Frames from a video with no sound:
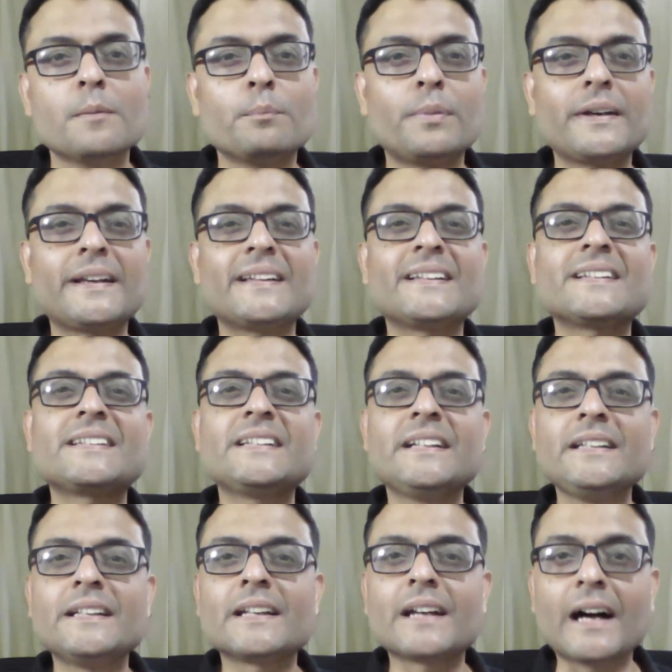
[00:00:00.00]
But as a
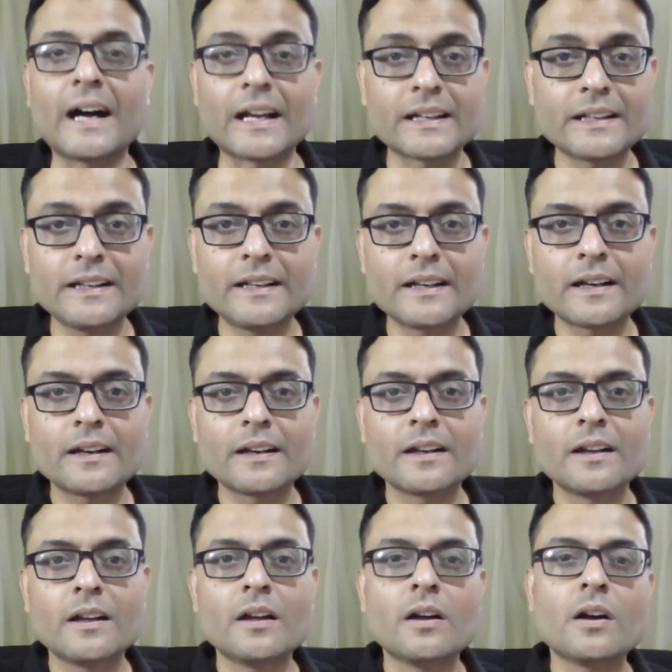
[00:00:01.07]
senior architect
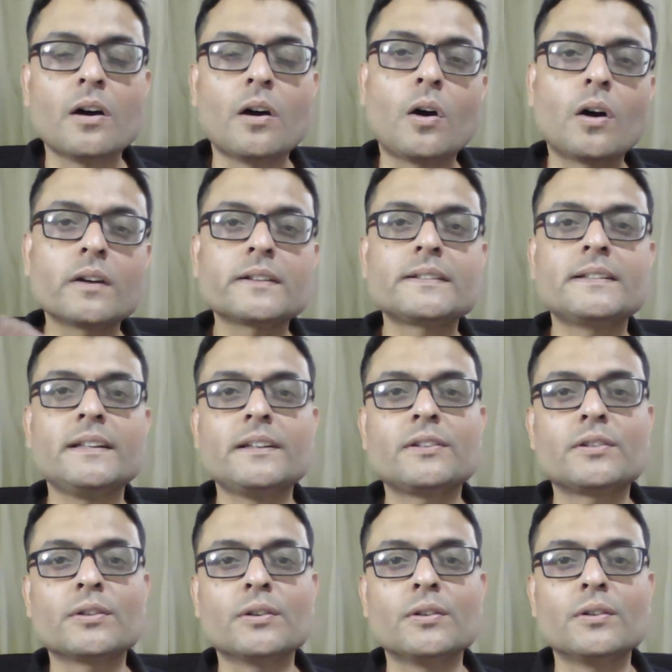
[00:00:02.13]
or
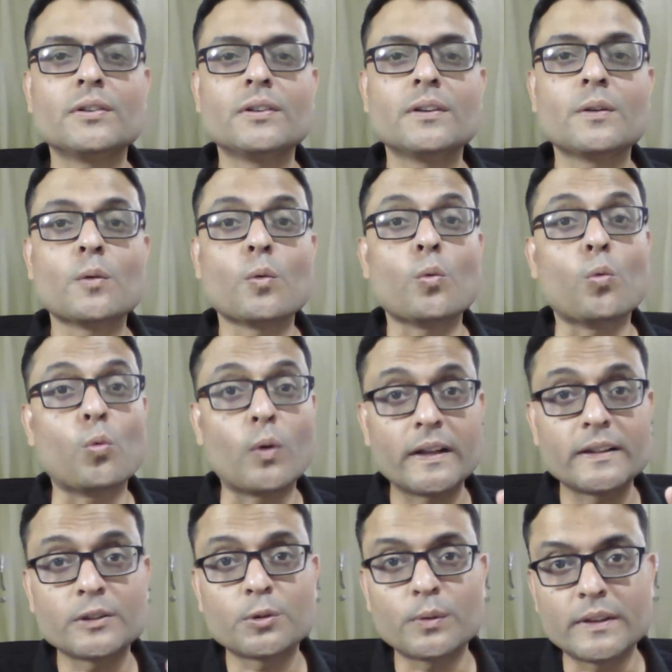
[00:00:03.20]
CISO,
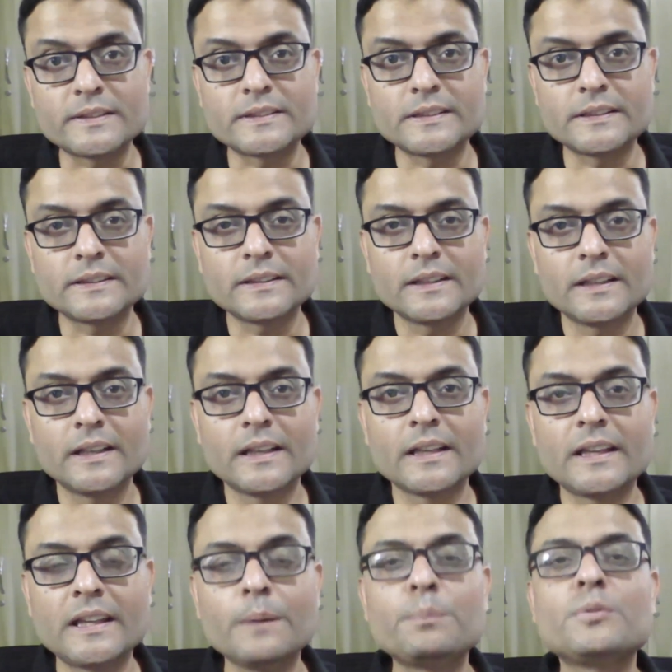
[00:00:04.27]
one question
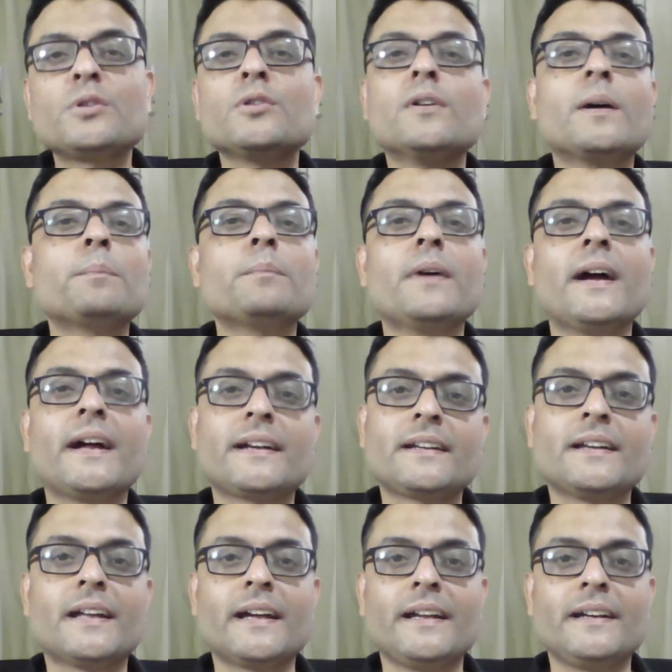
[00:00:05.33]
keeps you up at
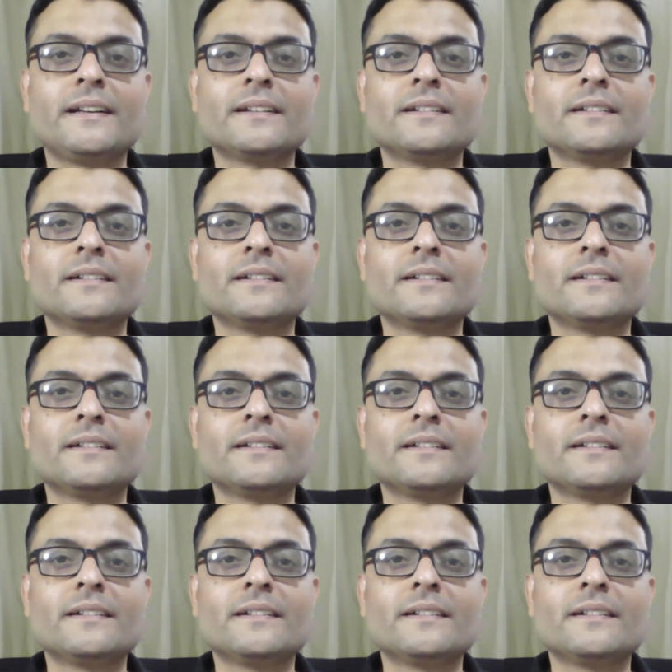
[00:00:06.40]
night.